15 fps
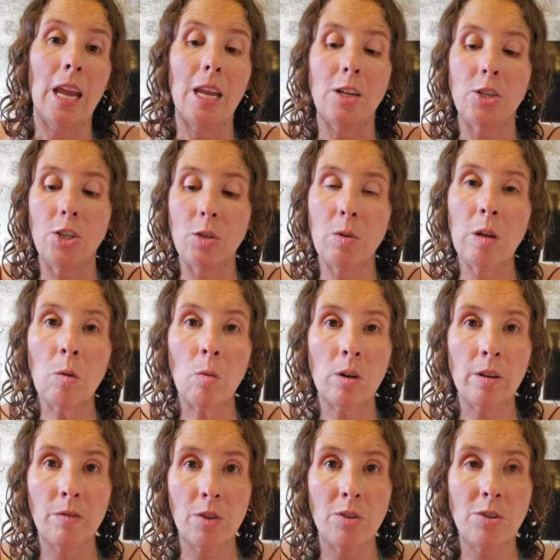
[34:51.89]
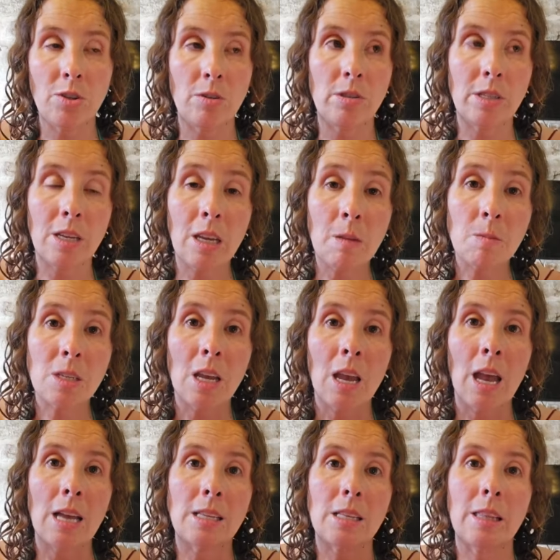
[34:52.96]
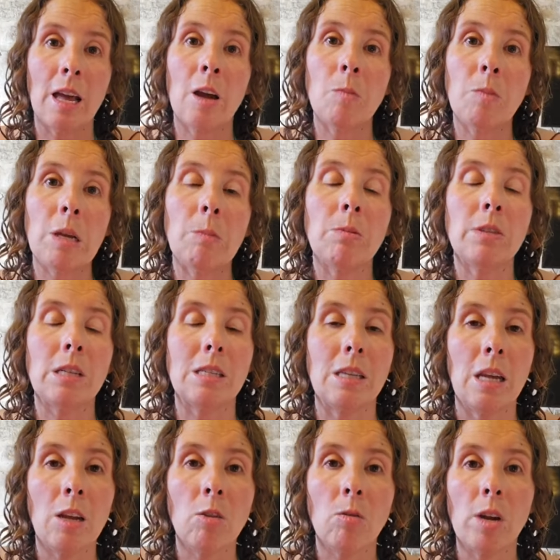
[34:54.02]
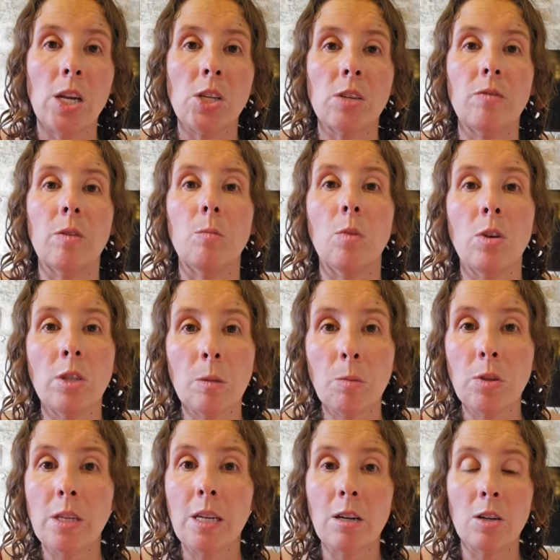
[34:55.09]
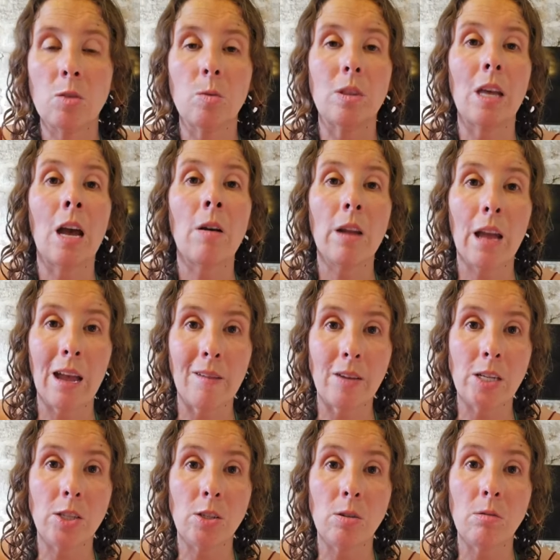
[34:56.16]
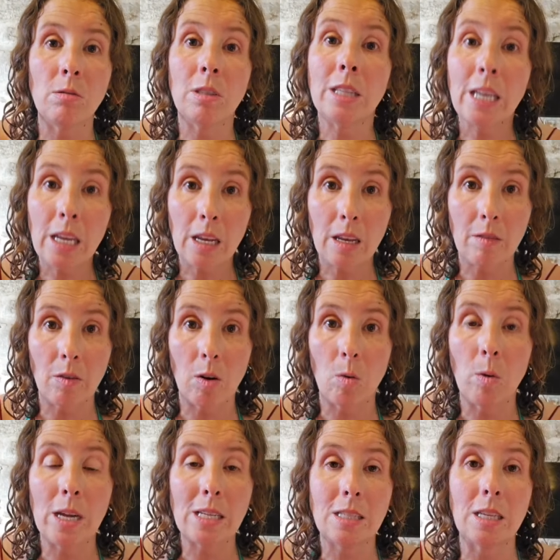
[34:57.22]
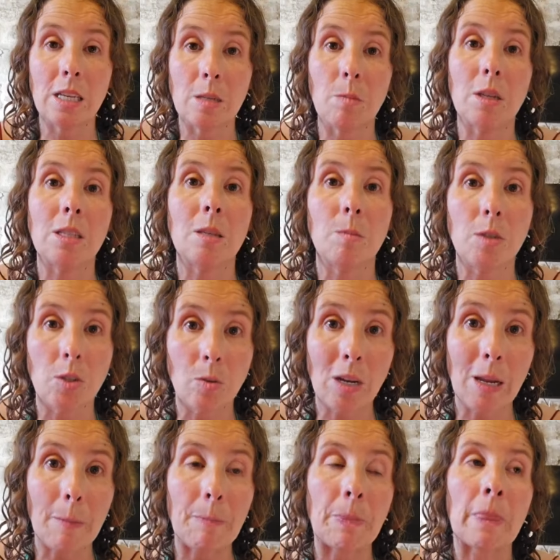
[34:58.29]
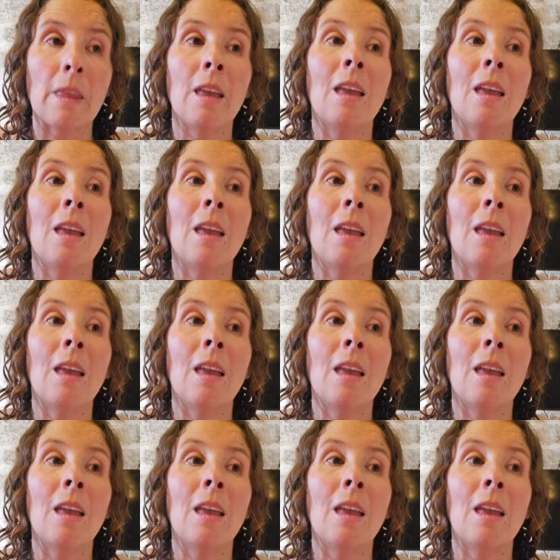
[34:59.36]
And doing one of those two schemes has allowed people to stay in Croatia for multiple years without having to leave or wait 6 months in between.